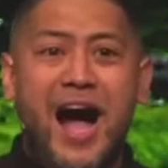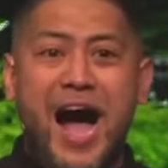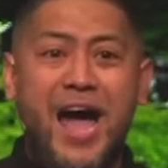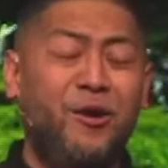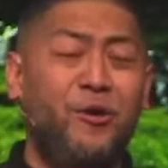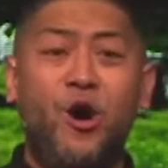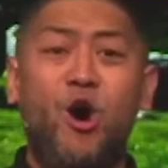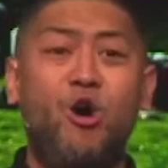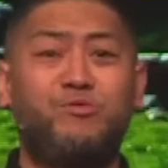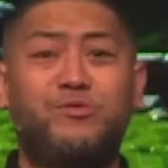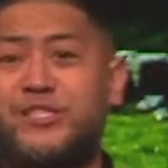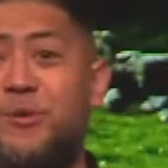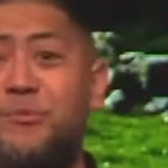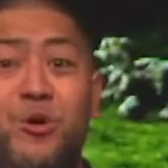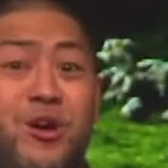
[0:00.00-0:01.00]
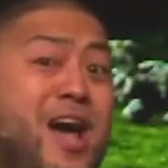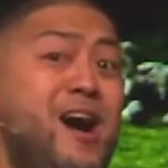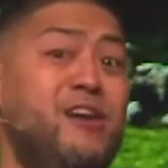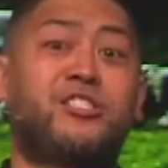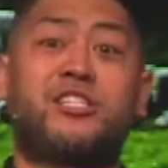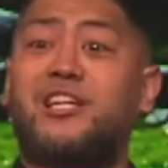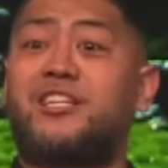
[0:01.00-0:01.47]
I don't hope someone
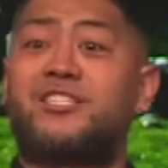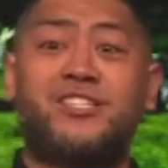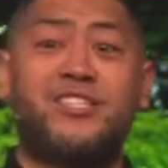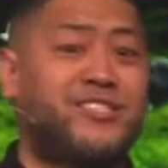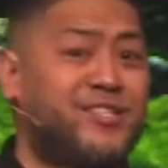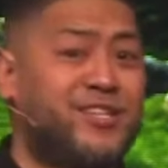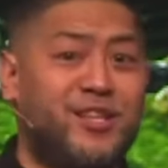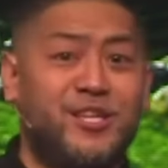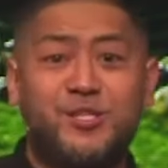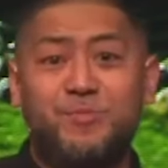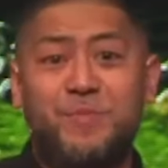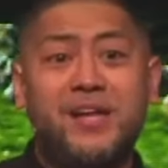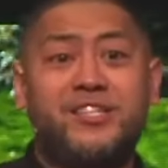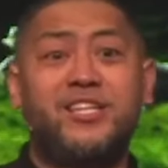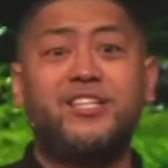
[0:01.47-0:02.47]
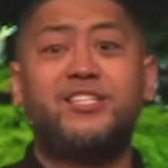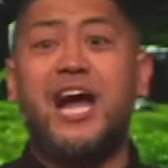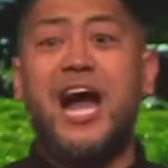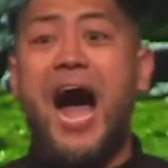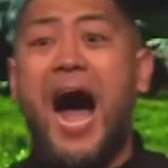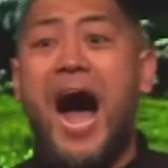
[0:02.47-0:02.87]
else listens to this message.